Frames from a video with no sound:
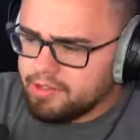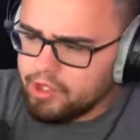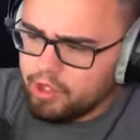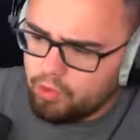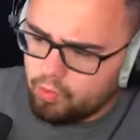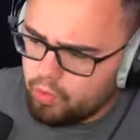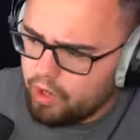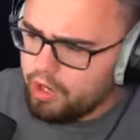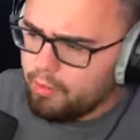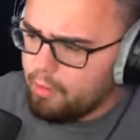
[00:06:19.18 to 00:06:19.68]
was
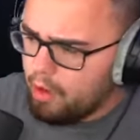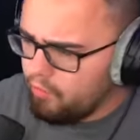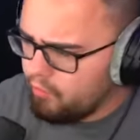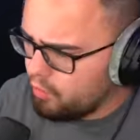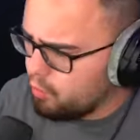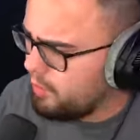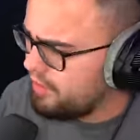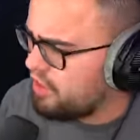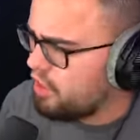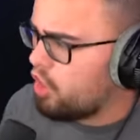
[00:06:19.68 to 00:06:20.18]
gonna run him
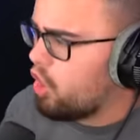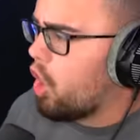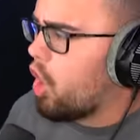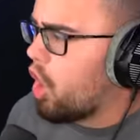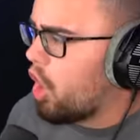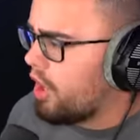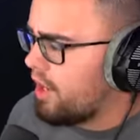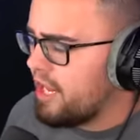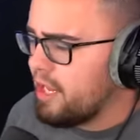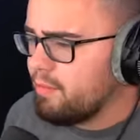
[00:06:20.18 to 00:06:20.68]
over with the
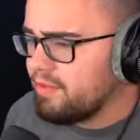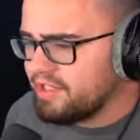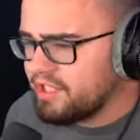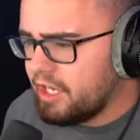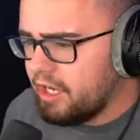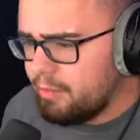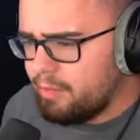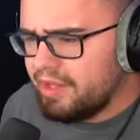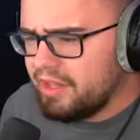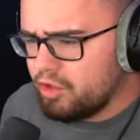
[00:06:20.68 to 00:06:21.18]
car and he was
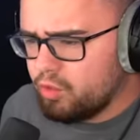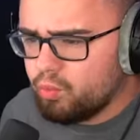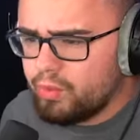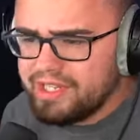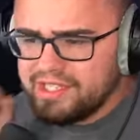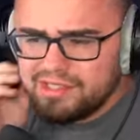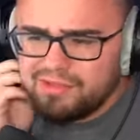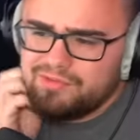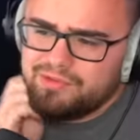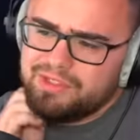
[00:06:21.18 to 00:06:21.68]
gonna be the
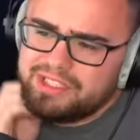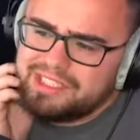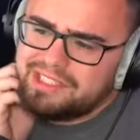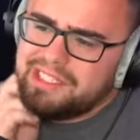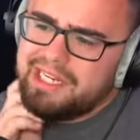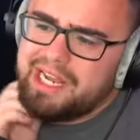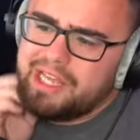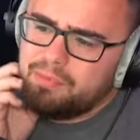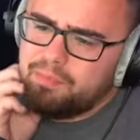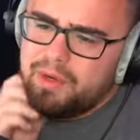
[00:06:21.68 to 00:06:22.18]
reason for the
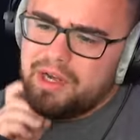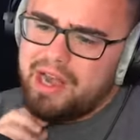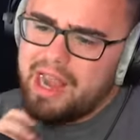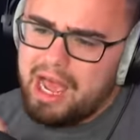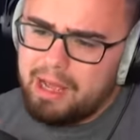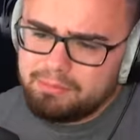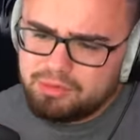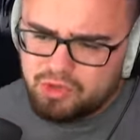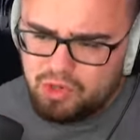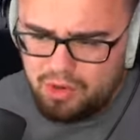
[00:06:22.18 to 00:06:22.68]
death, but
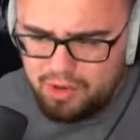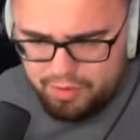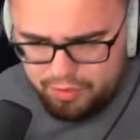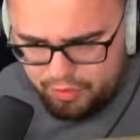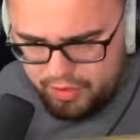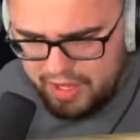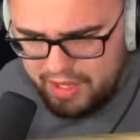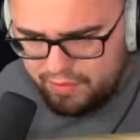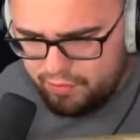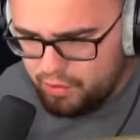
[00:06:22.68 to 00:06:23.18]
now I'm starting to
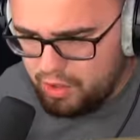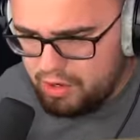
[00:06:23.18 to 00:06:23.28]
think